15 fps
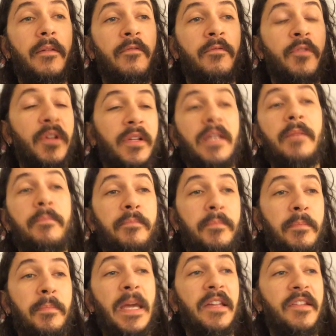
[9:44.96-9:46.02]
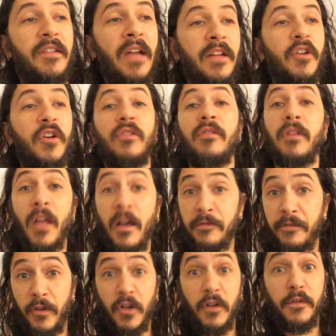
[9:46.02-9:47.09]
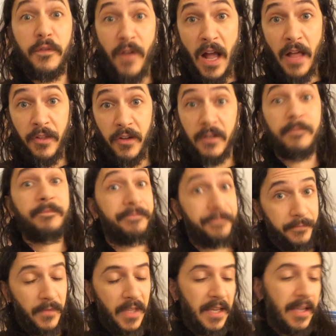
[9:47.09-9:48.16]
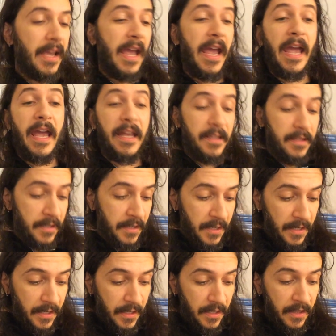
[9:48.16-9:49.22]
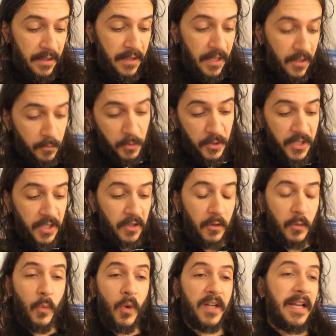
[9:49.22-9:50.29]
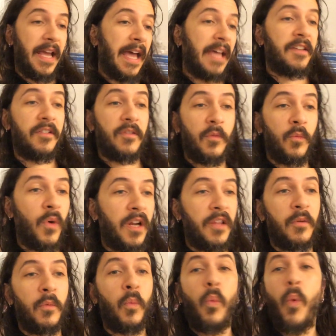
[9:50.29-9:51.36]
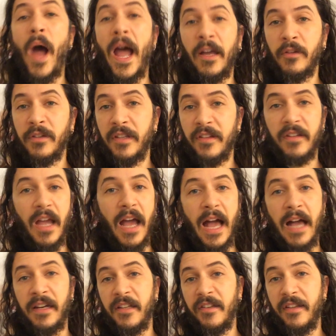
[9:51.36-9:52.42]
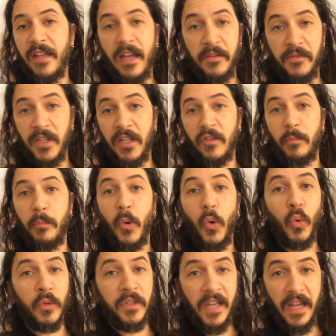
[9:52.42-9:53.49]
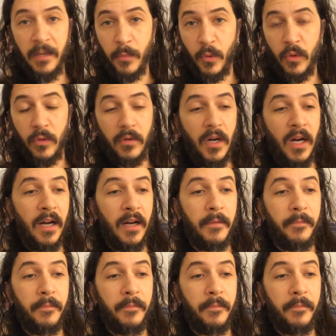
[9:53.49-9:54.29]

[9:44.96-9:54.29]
really based on her love for her father. And this particular one has one of the wildest, hottest, heaviest pool table